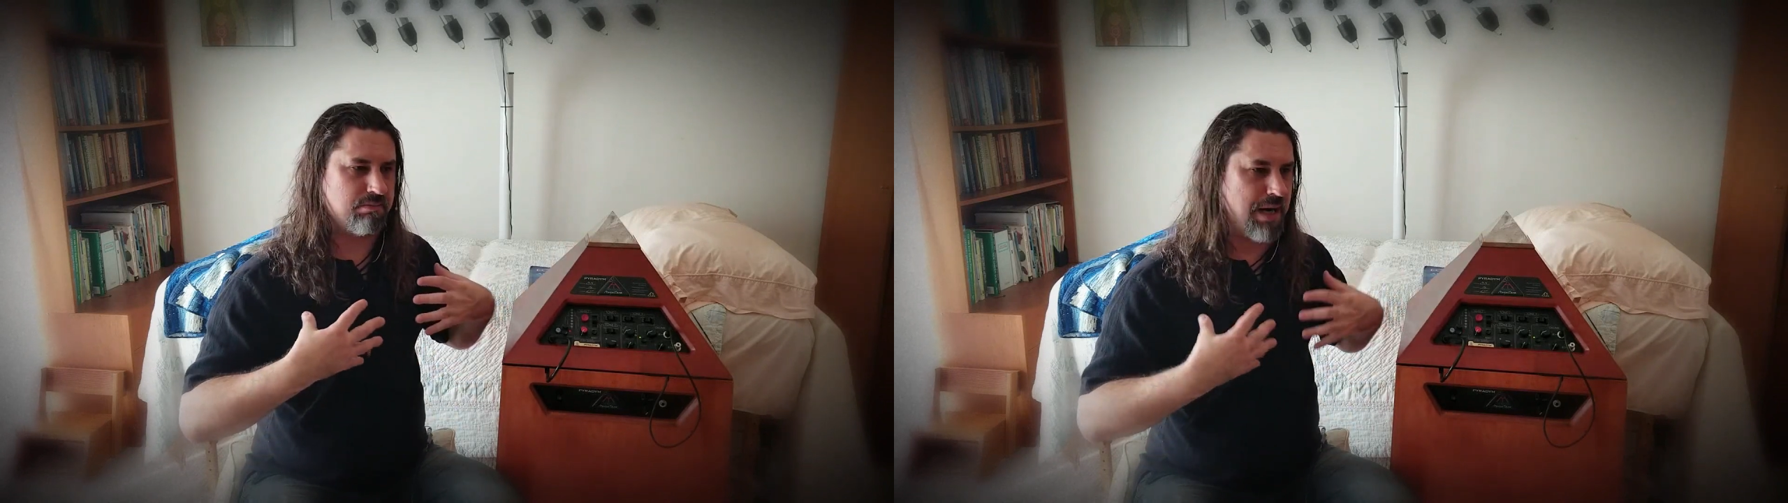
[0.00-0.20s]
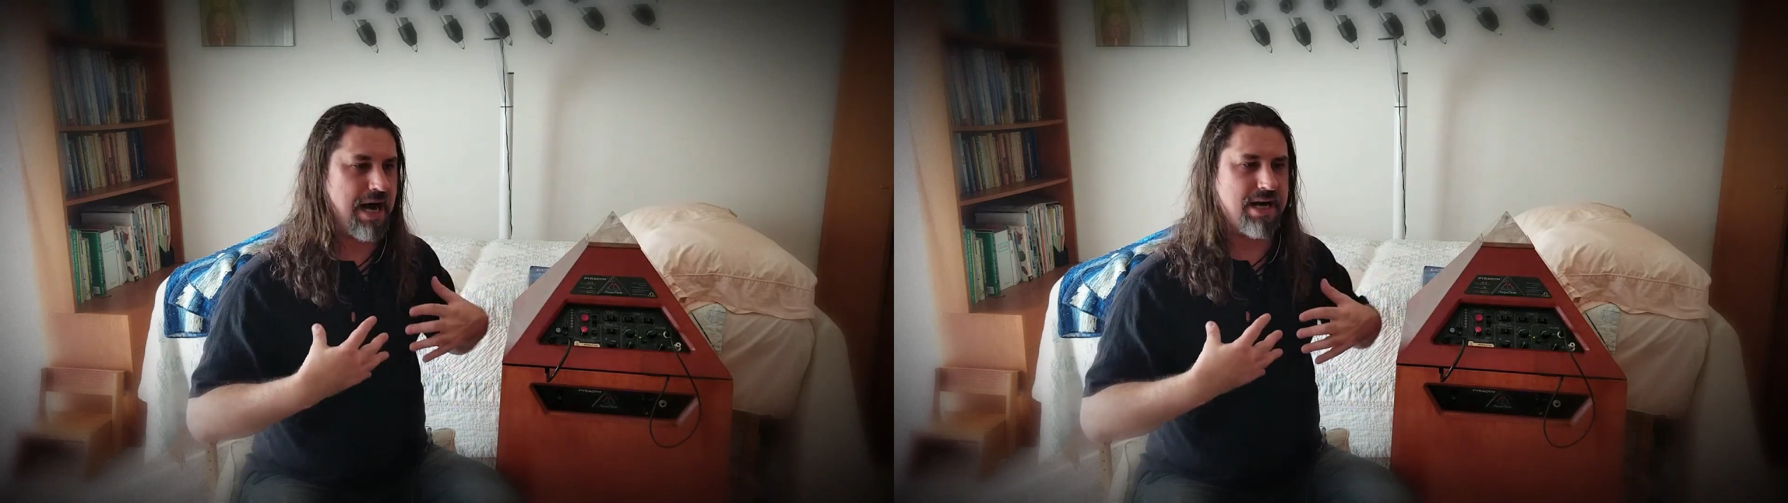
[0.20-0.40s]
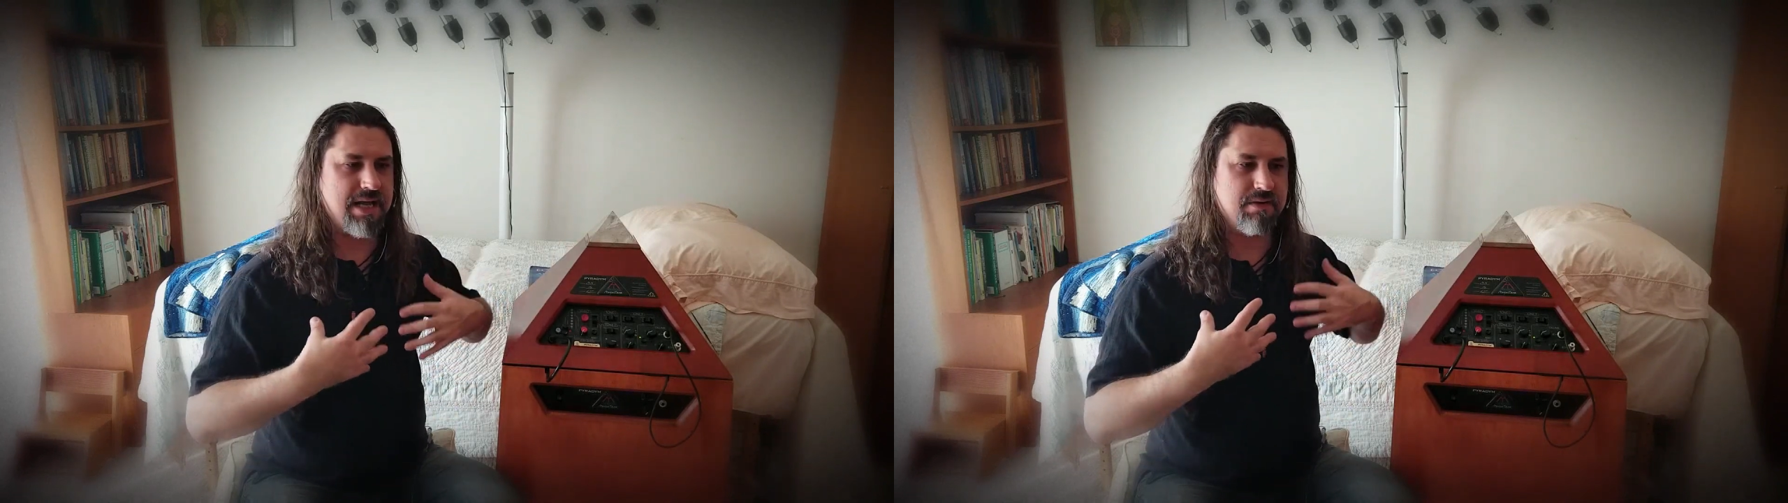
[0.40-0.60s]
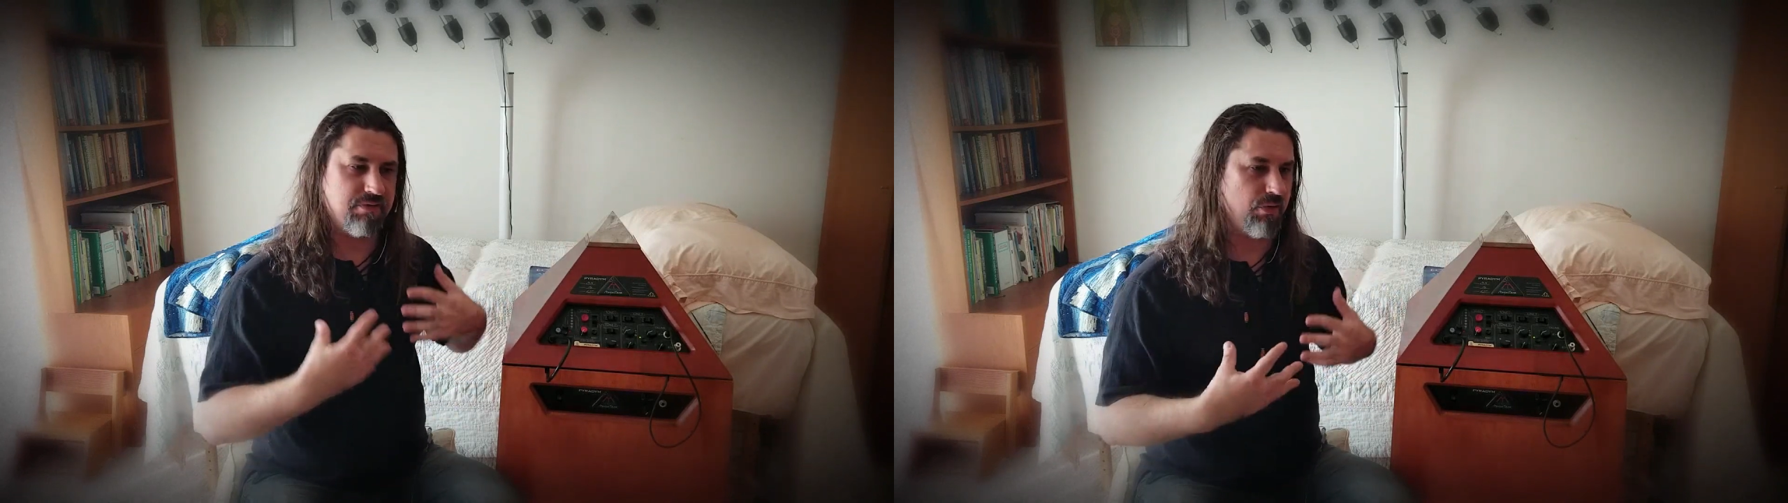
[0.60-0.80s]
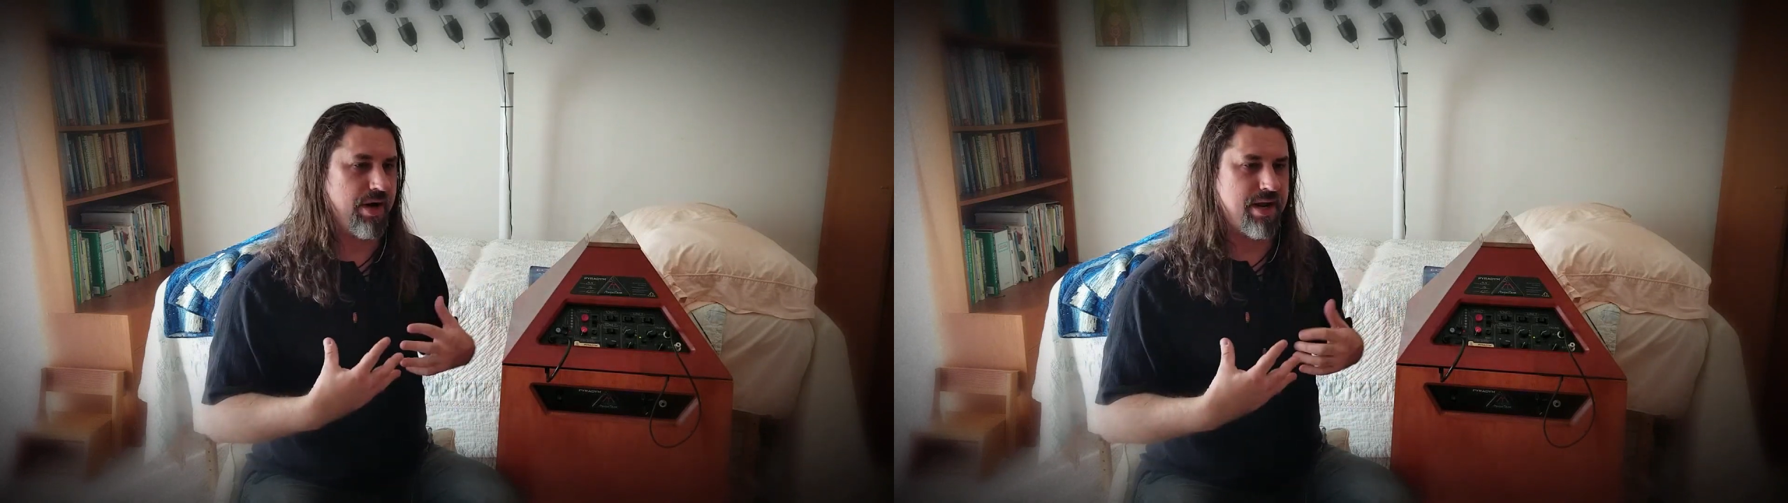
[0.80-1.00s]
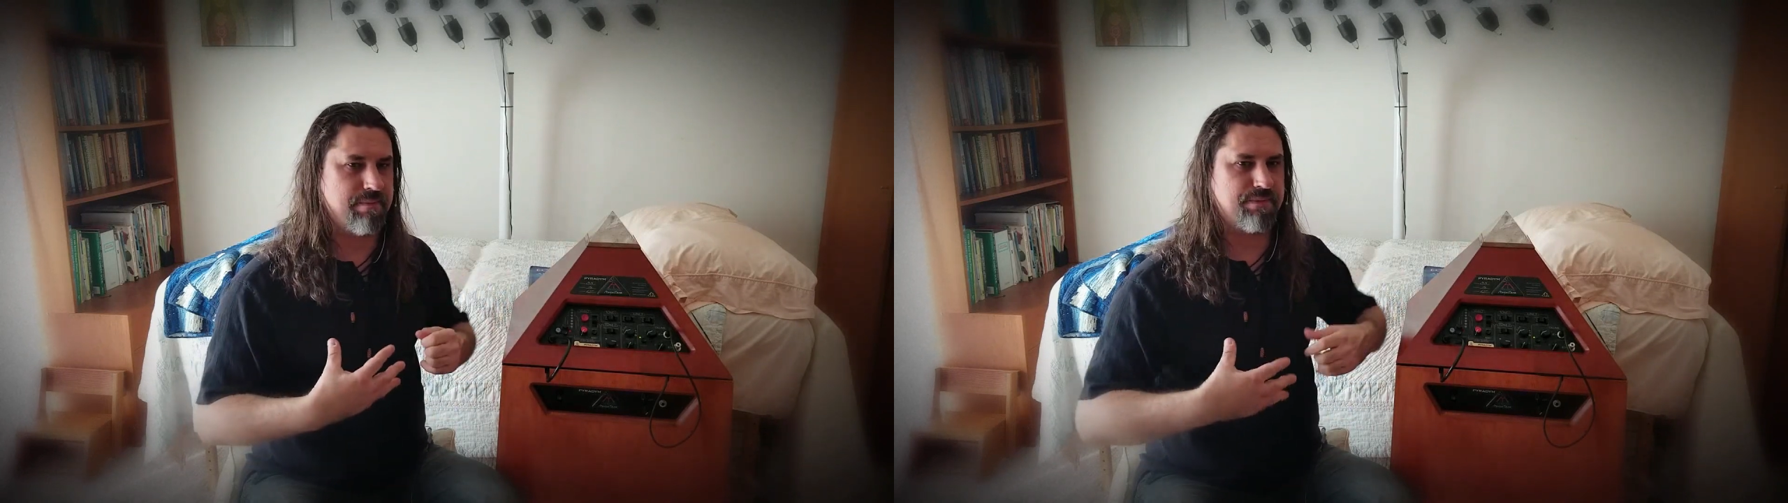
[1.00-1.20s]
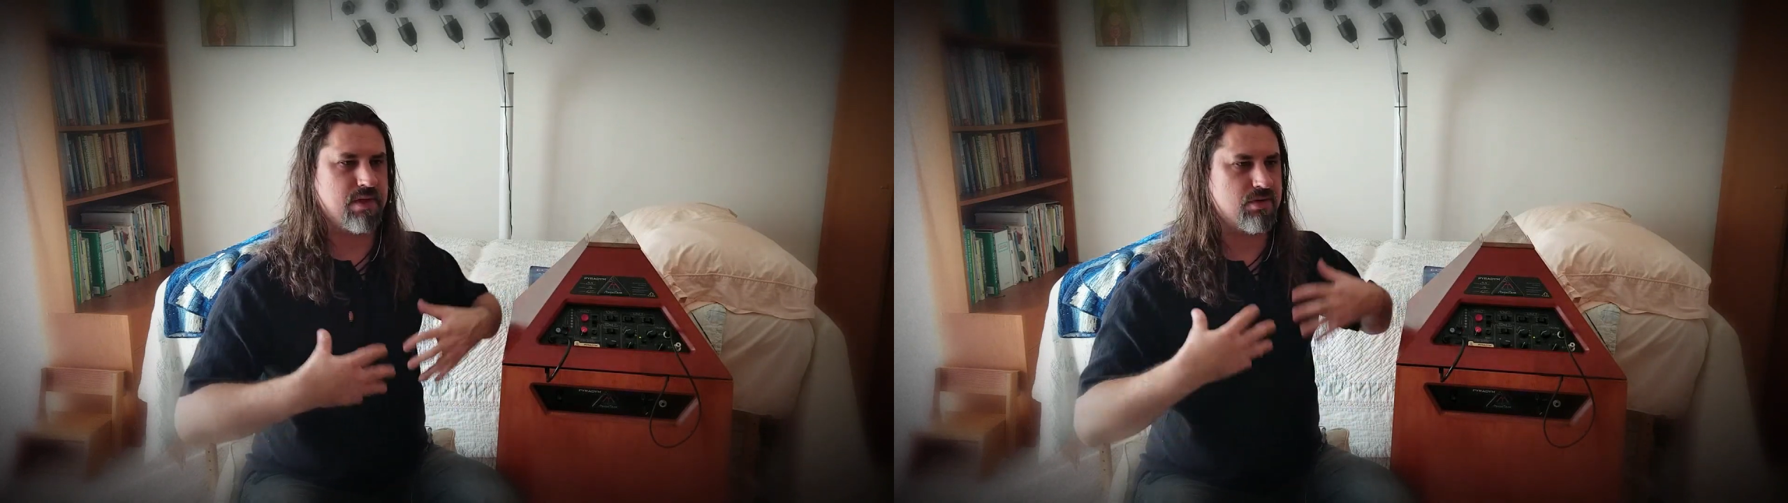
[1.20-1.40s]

body, frame,